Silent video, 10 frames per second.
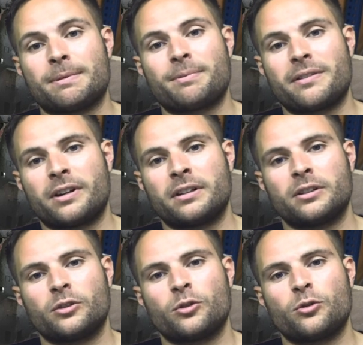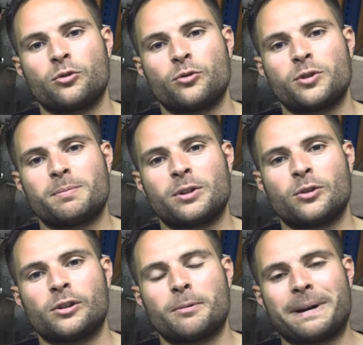to my brother, who's been
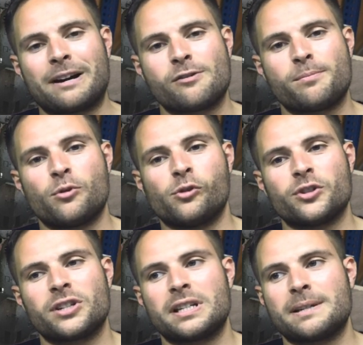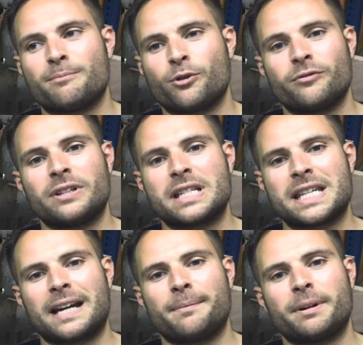doing a lot of battle reports. He's improving his
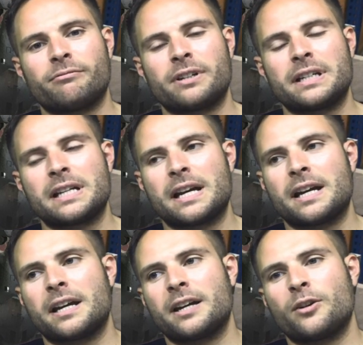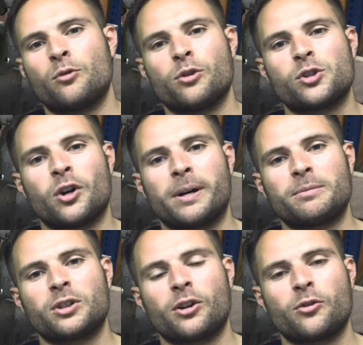setup every all the time,
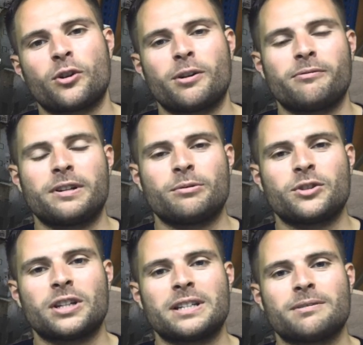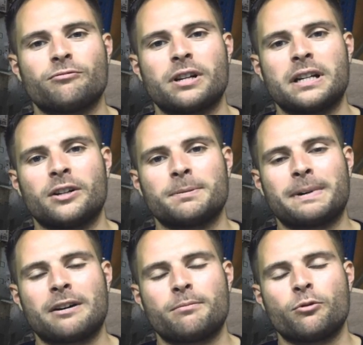so hopefully we'll see some really nice
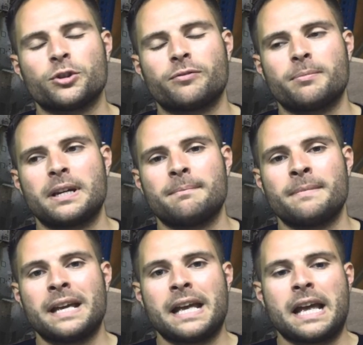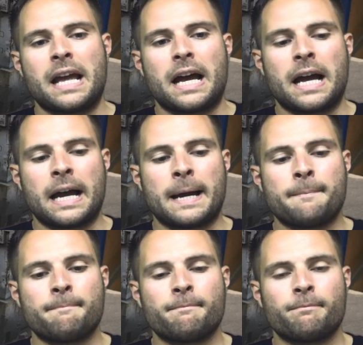battle reports from him.
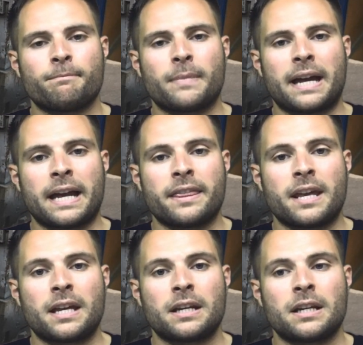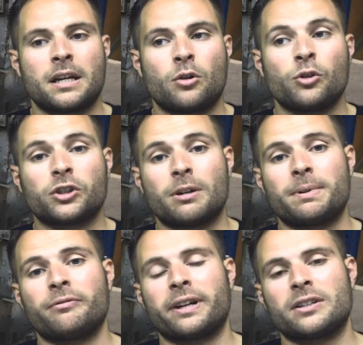And then also a
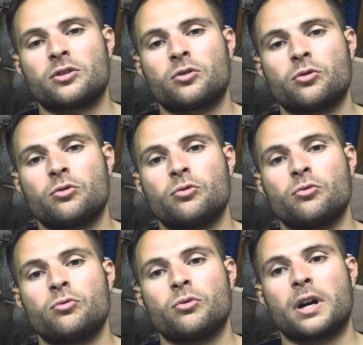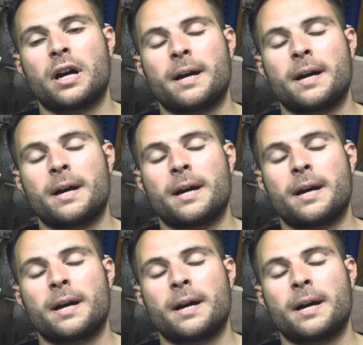big thanks to